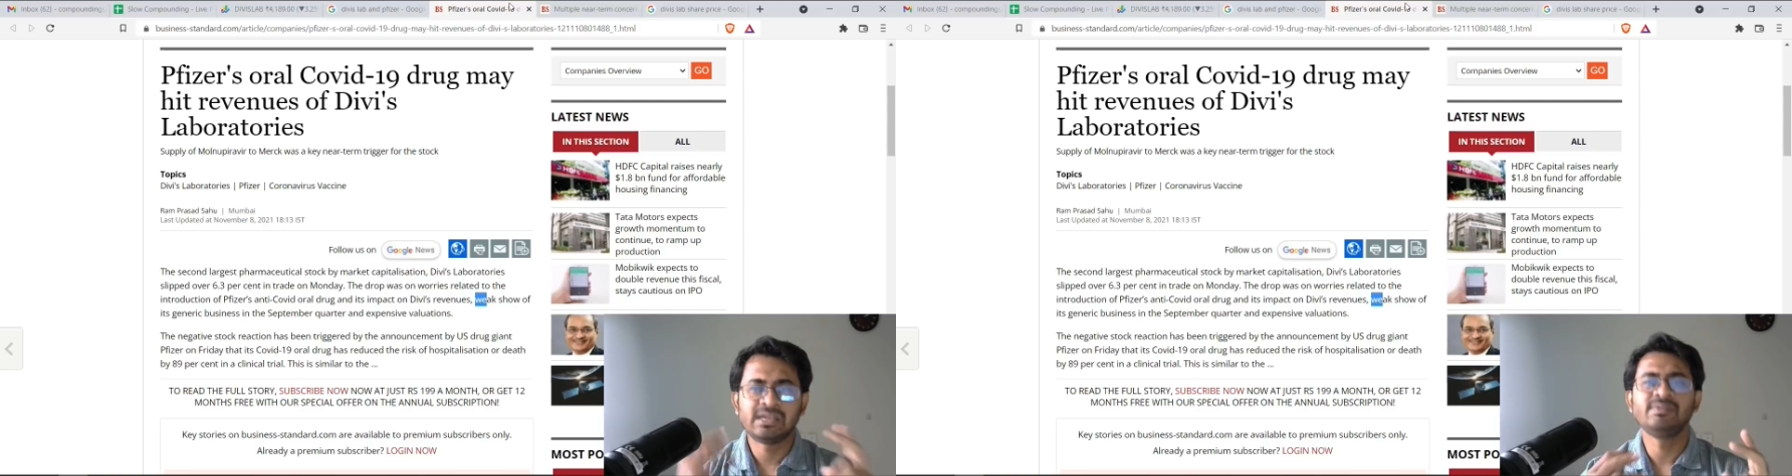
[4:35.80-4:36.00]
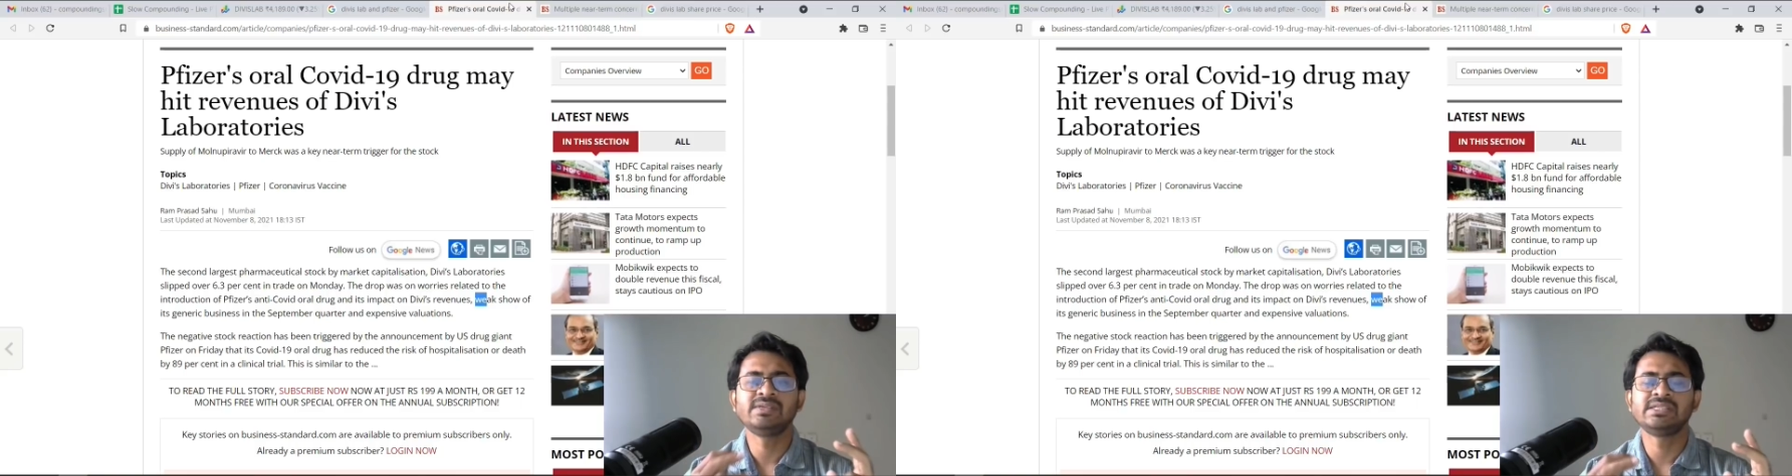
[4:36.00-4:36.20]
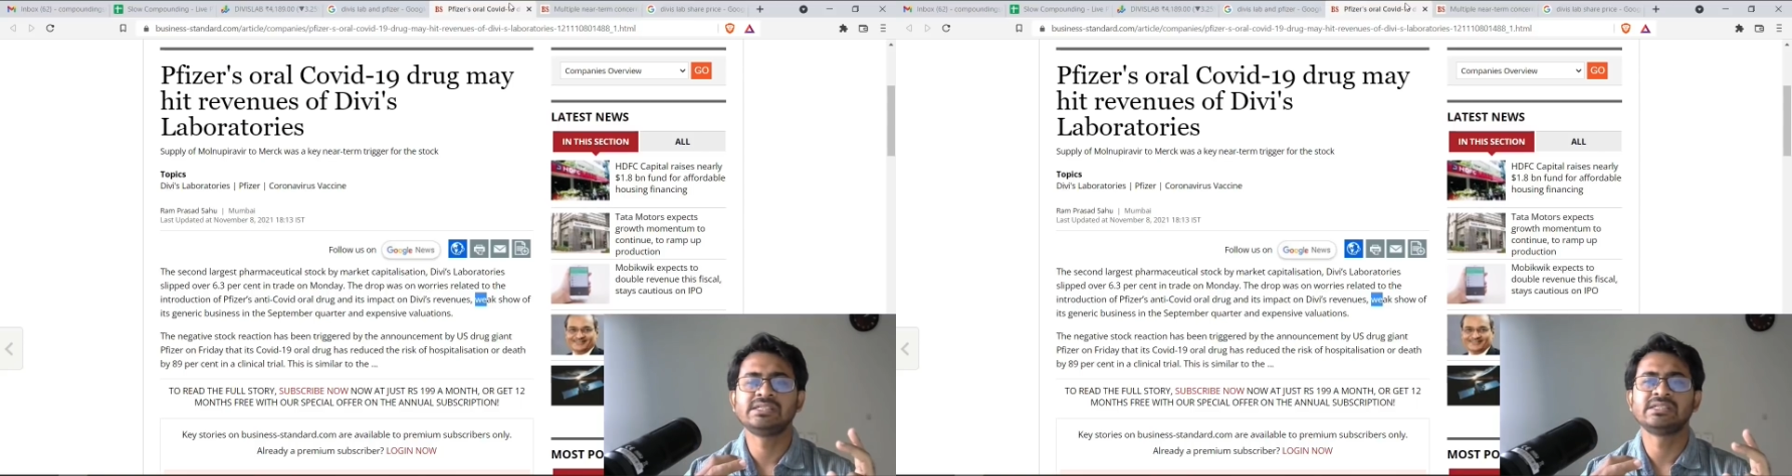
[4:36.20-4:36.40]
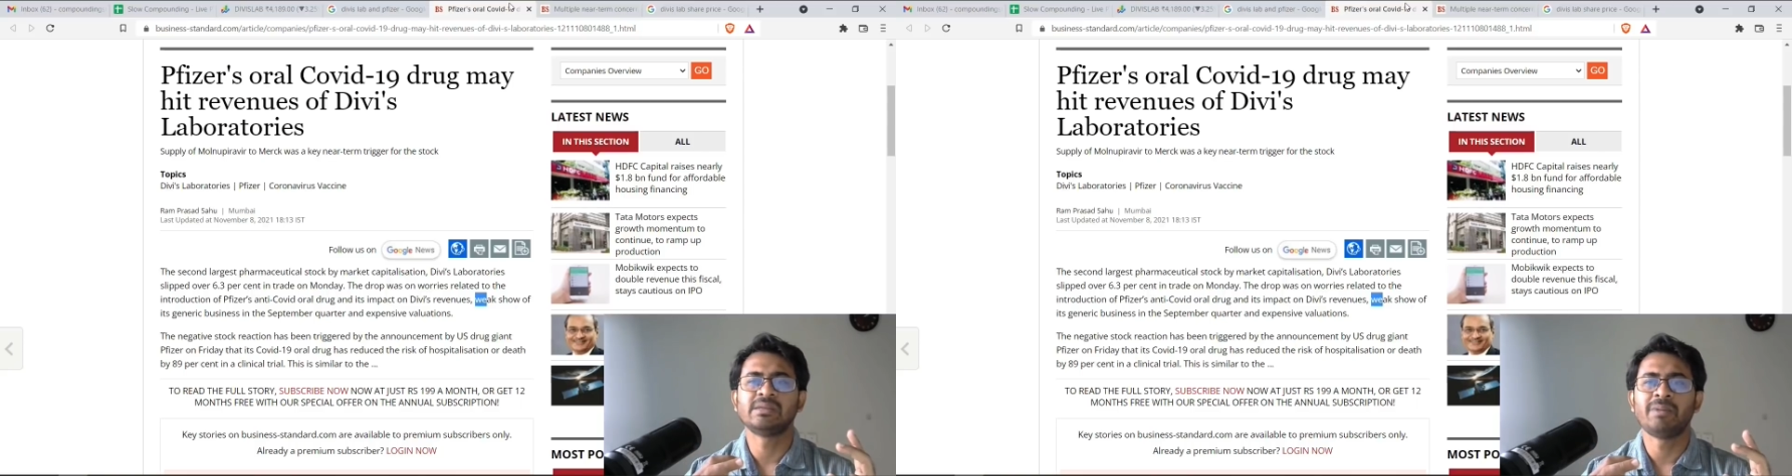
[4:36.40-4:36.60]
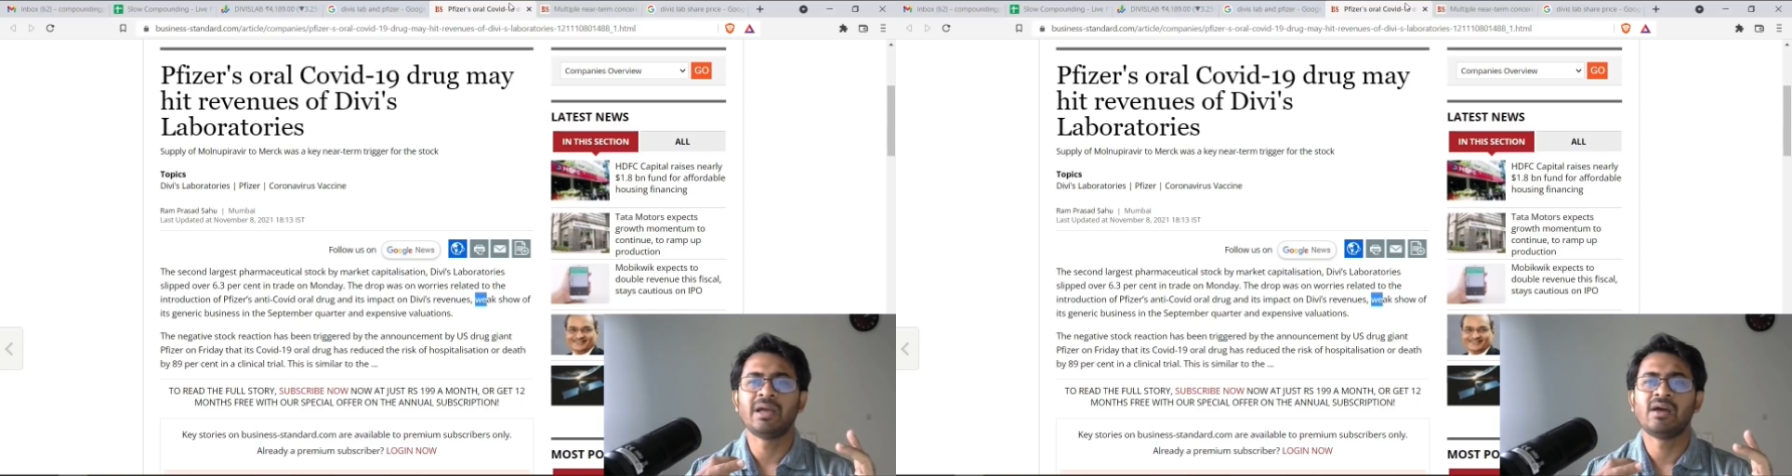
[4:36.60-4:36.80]
Divis is the
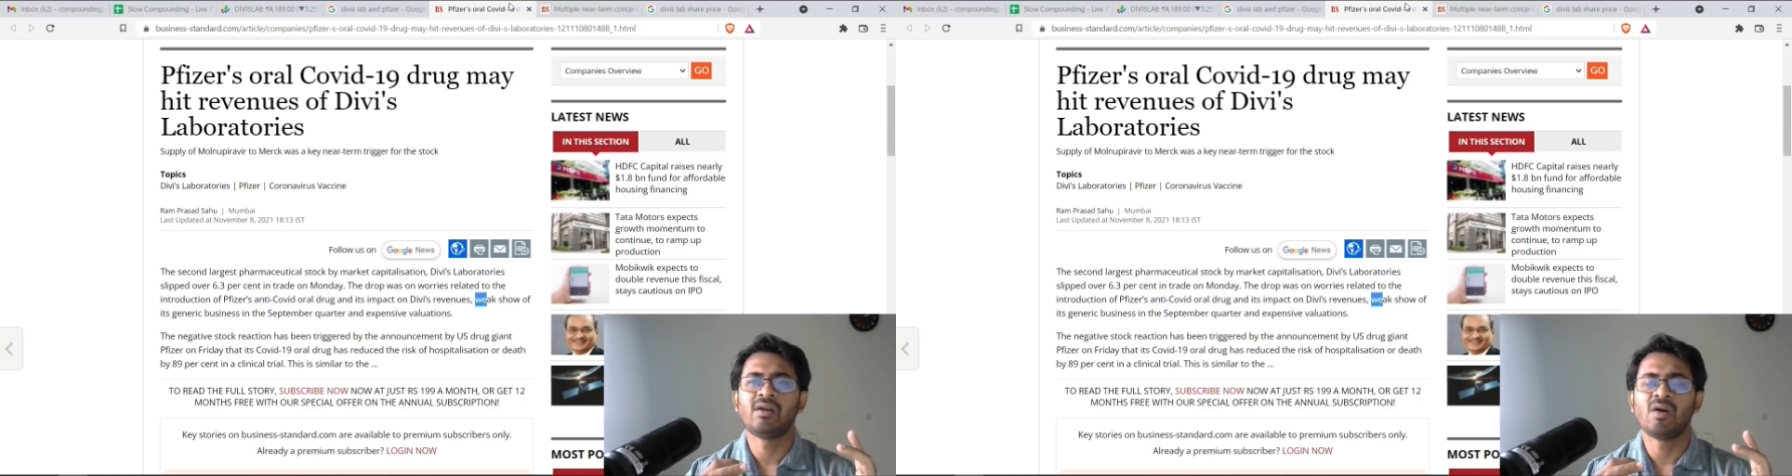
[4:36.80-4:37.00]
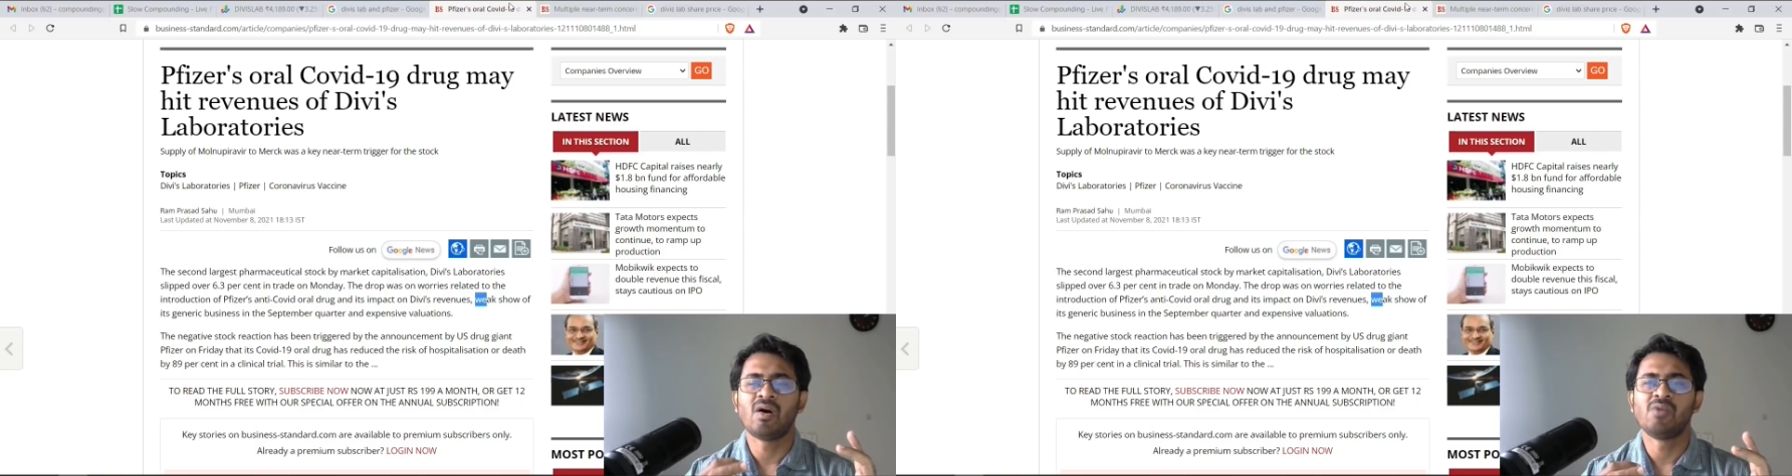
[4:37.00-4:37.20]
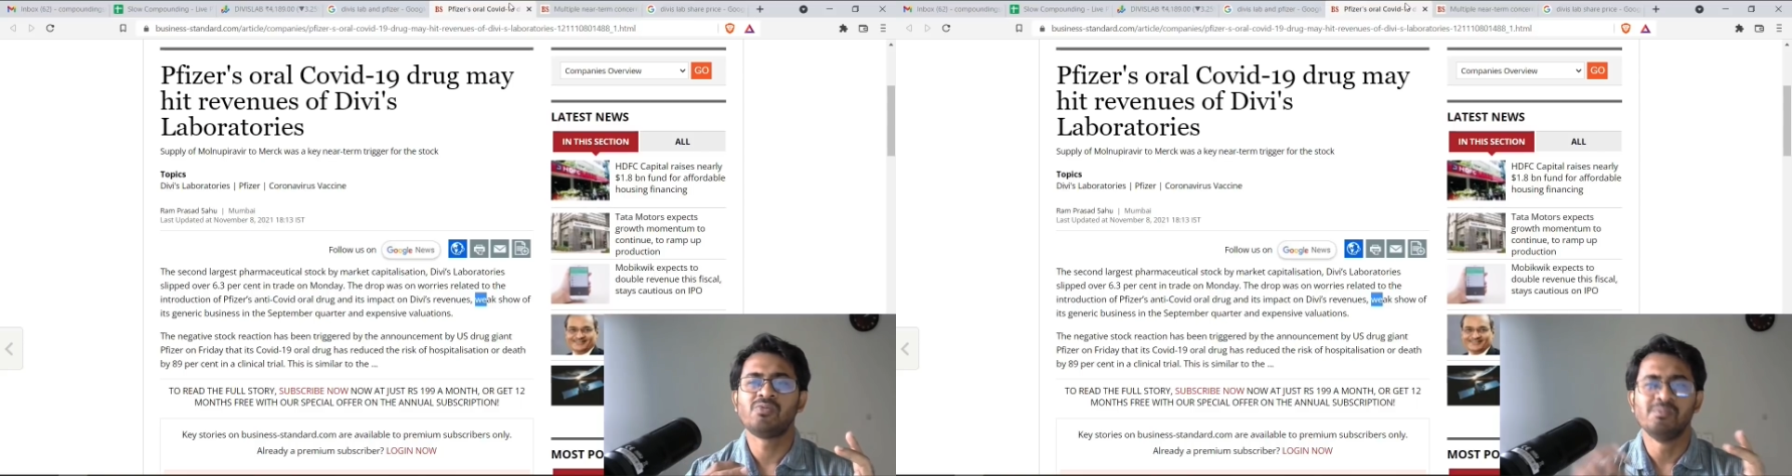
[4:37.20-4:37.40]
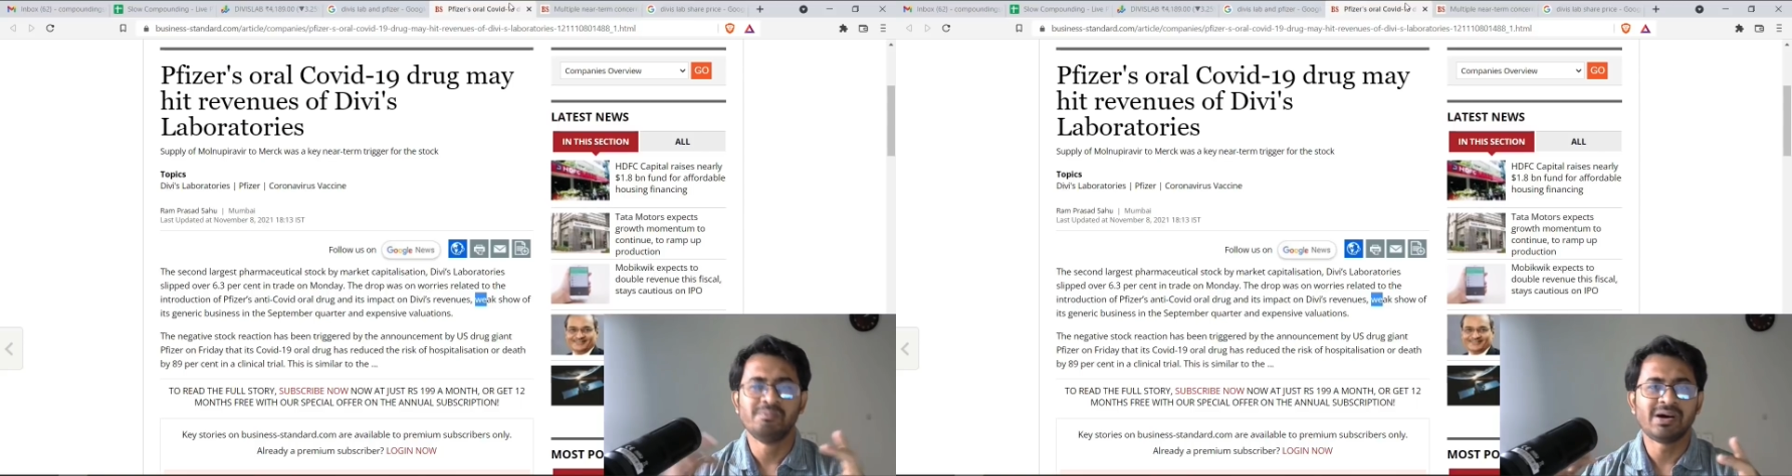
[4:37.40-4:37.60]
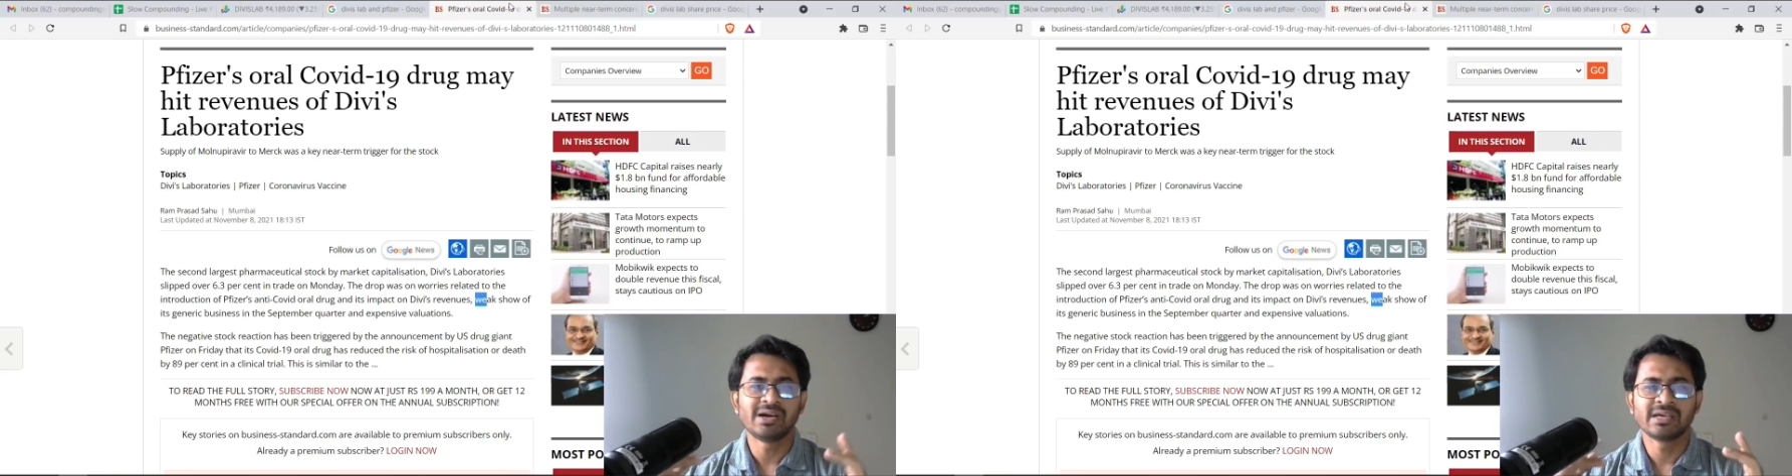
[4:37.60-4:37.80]
supplier of
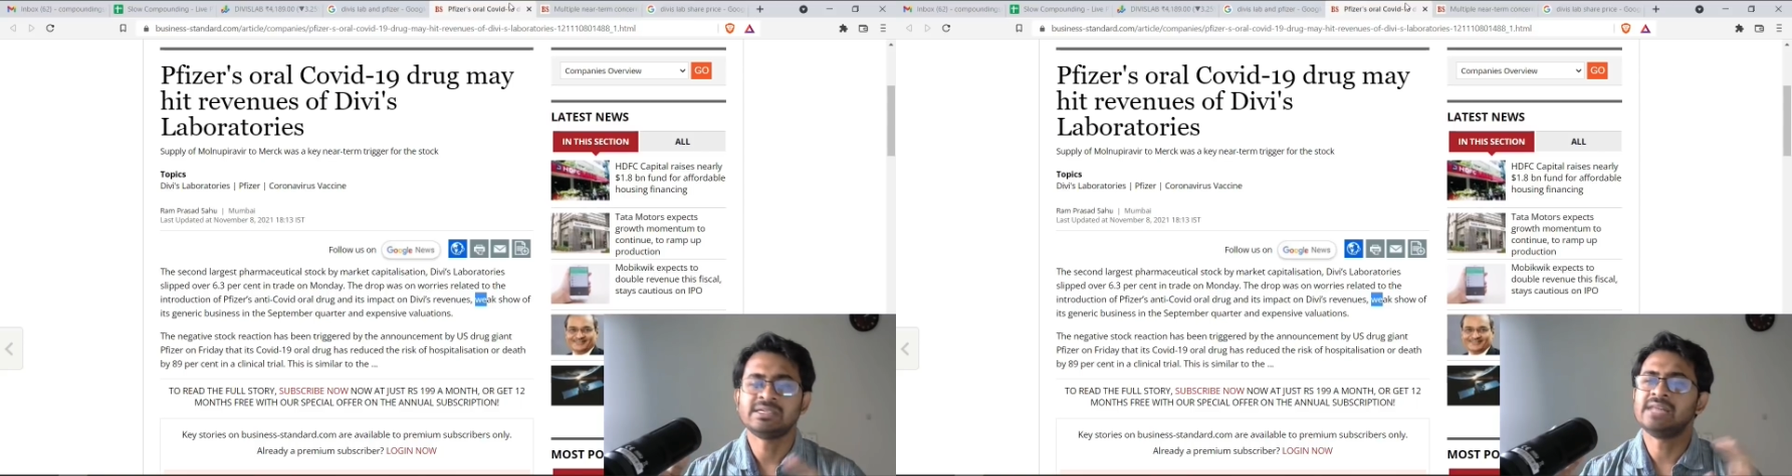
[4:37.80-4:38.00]
Merck,